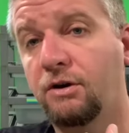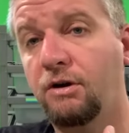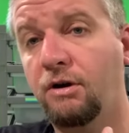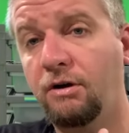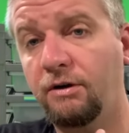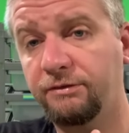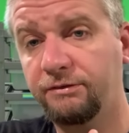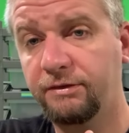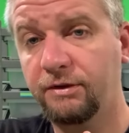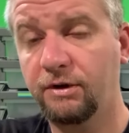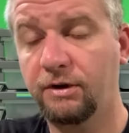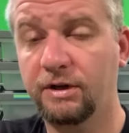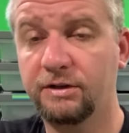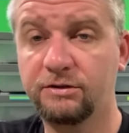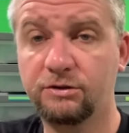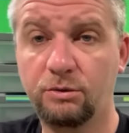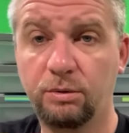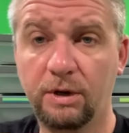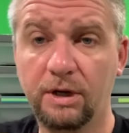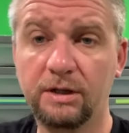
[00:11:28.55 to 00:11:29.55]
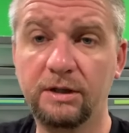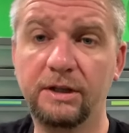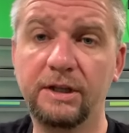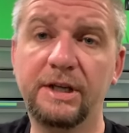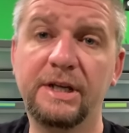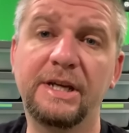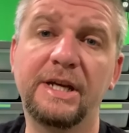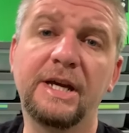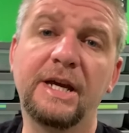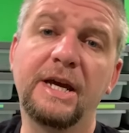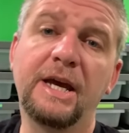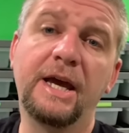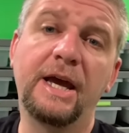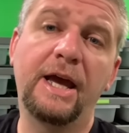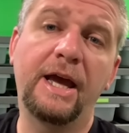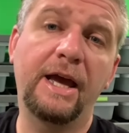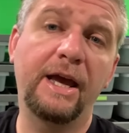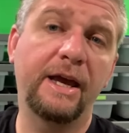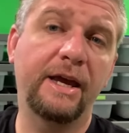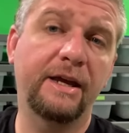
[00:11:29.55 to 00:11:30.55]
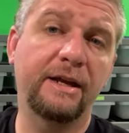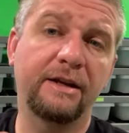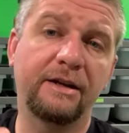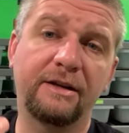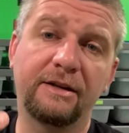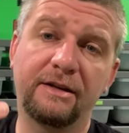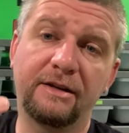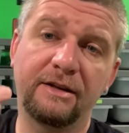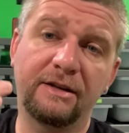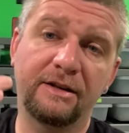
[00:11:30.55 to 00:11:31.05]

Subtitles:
often or as quickly. And